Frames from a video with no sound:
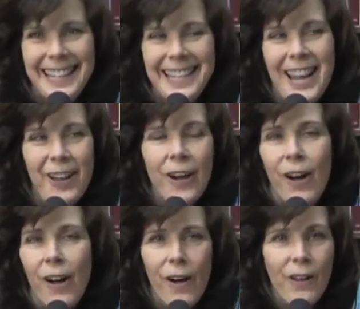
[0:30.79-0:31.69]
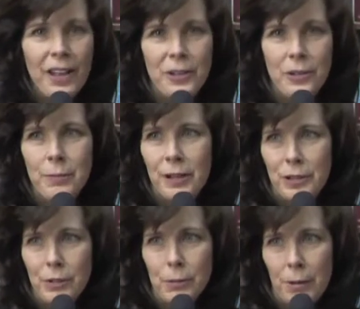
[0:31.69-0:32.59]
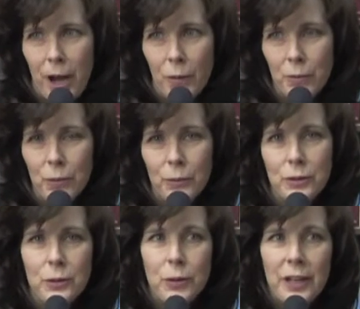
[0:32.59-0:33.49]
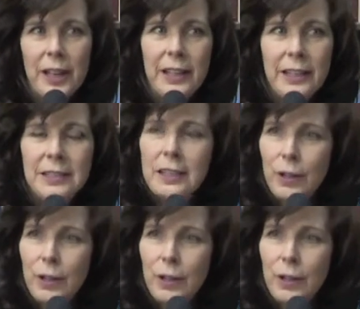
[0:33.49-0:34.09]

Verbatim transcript: Now, all I knew about nuclear power was what I had seen